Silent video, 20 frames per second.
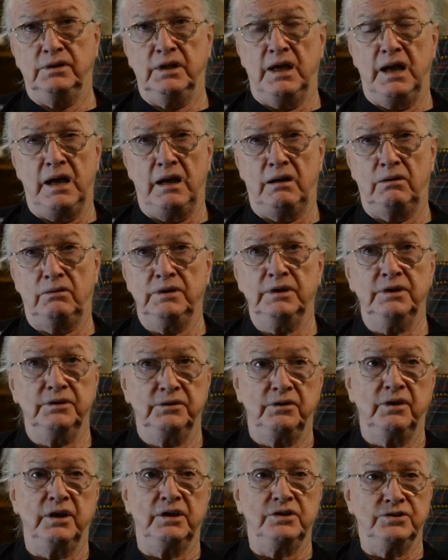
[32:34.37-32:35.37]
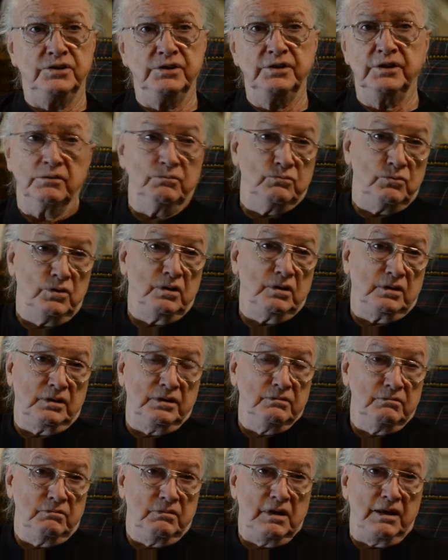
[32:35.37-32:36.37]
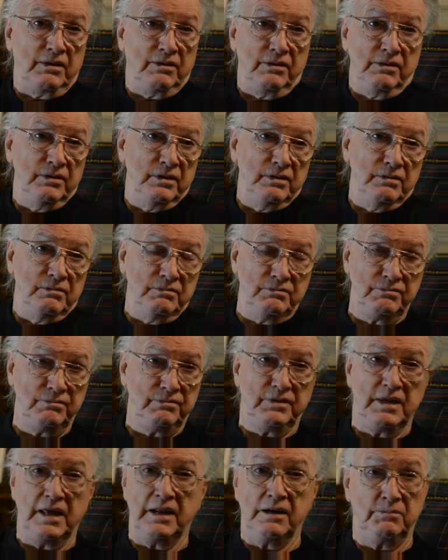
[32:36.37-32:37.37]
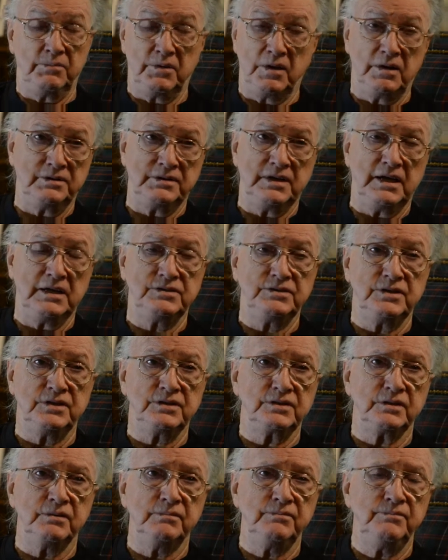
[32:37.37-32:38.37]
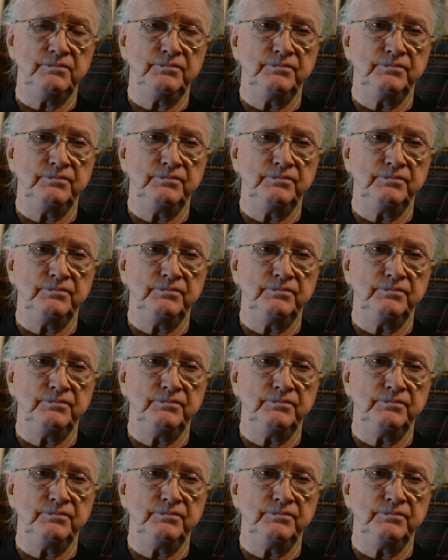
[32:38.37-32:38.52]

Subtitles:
how integration can work rather than that apartheid system.